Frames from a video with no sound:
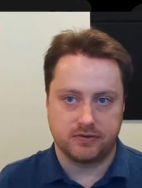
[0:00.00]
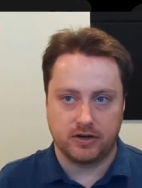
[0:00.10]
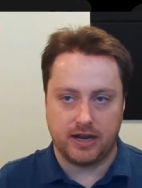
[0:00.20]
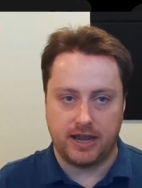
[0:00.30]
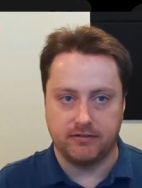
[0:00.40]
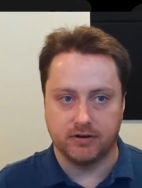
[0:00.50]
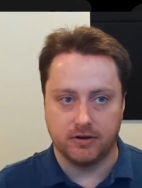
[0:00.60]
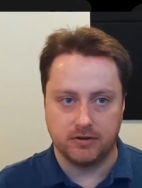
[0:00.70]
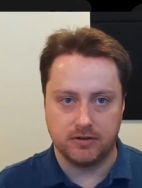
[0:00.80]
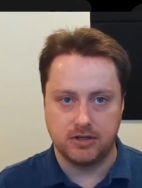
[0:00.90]

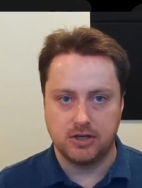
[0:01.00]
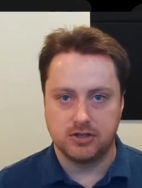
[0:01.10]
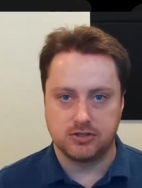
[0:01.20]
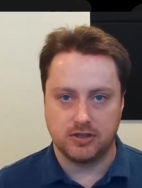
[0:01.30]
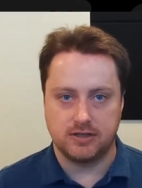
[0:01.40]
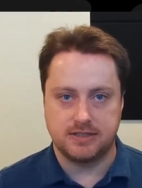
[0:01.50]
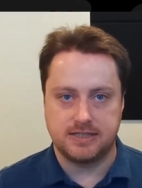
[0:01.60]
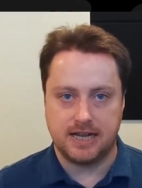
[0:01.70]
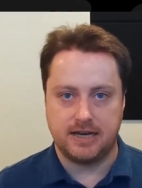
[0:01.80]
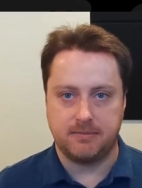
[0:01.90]
forever, so the
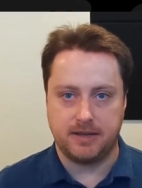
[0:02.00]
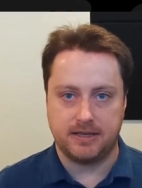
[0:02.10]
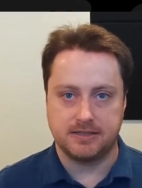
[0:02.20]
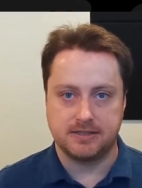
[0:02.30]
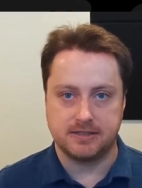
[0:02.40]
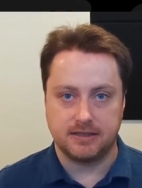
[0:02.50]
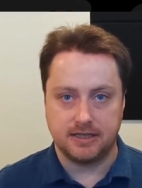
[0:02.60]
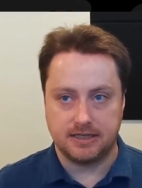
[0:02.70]
database